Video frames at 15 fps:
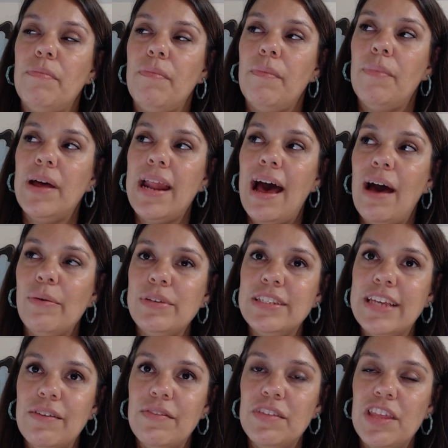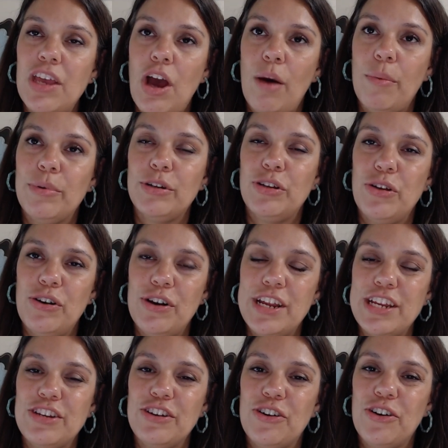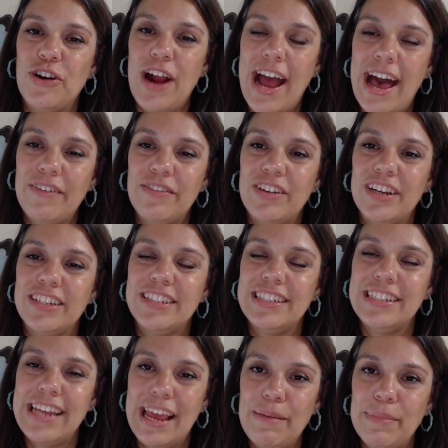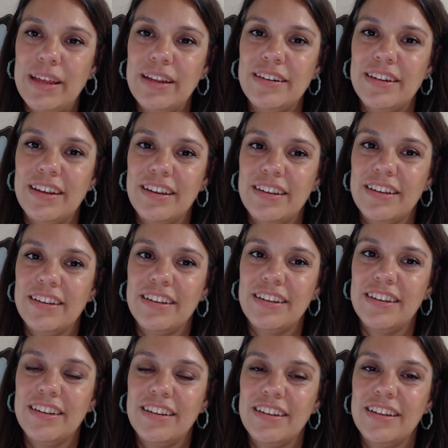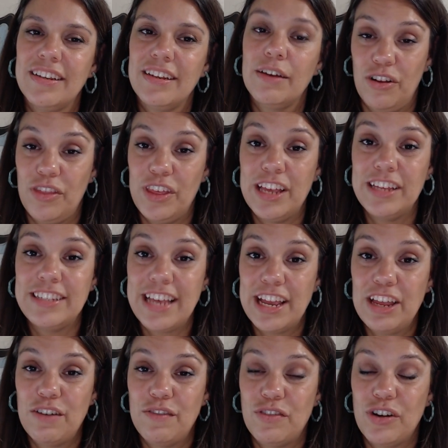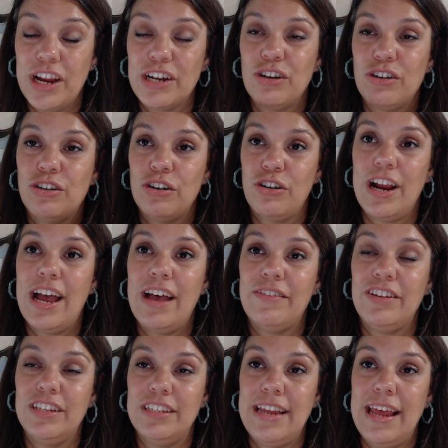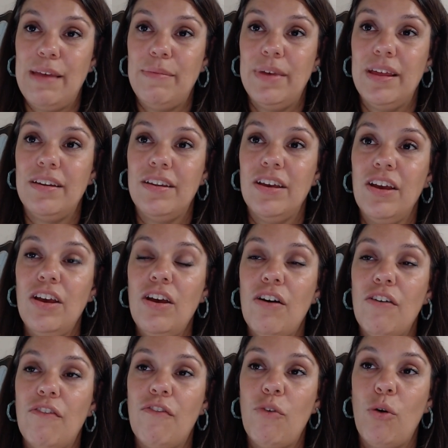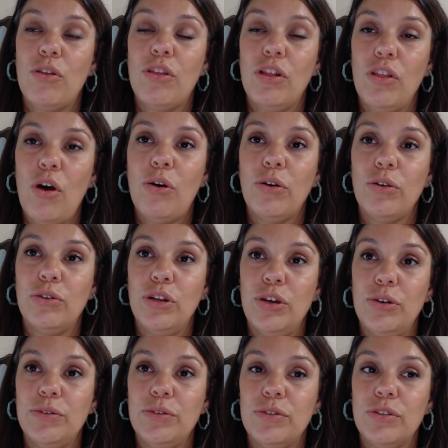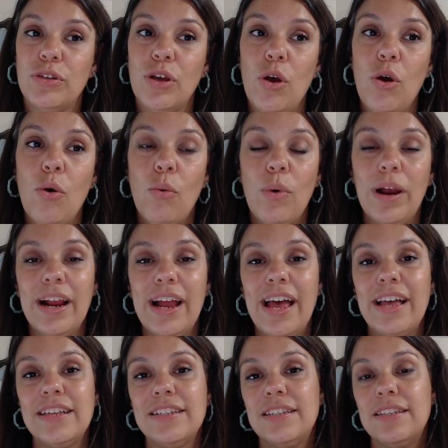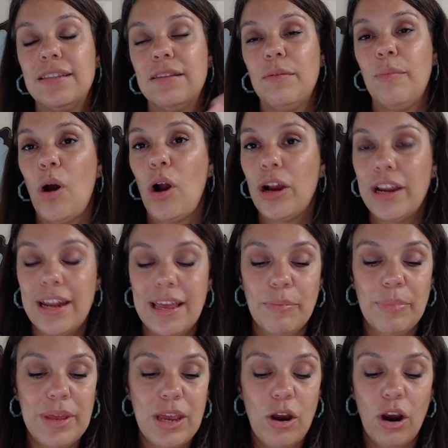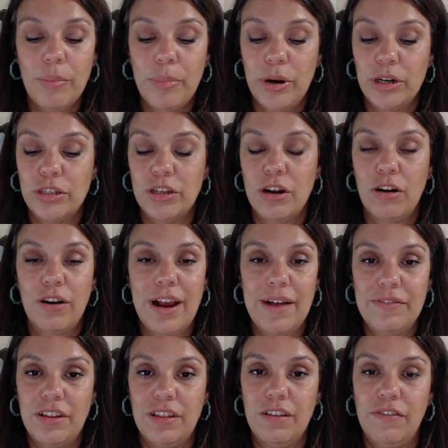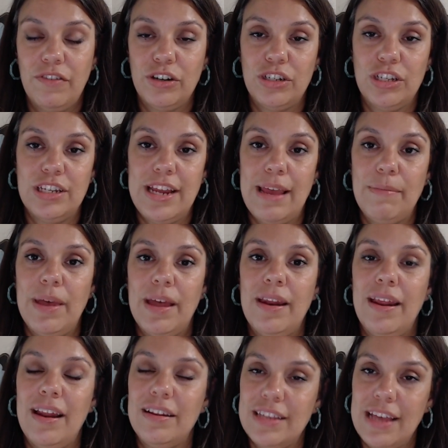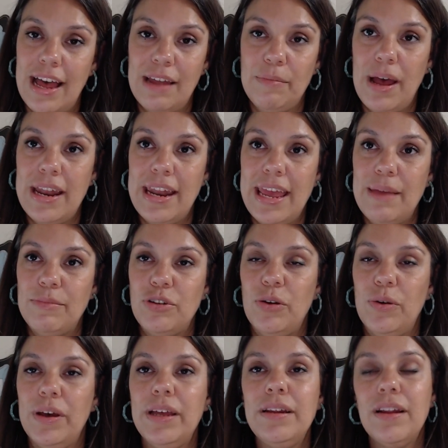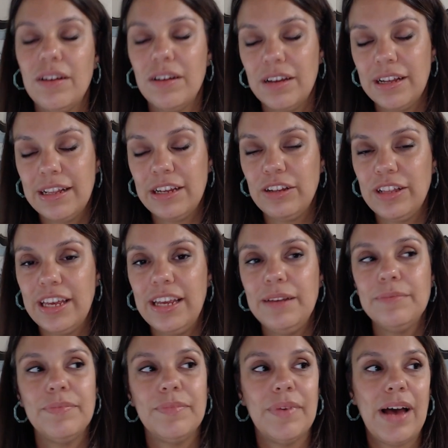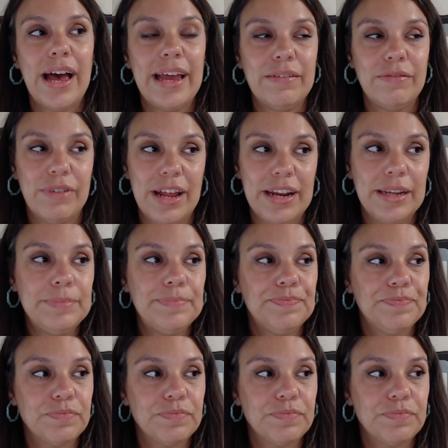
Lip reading: But I was given the opportunity to craft a statement, the executive director to craft a statement for the local news. Whereas the marketing PR person crafted the first statement and signed my name to it. Clearly, I read it.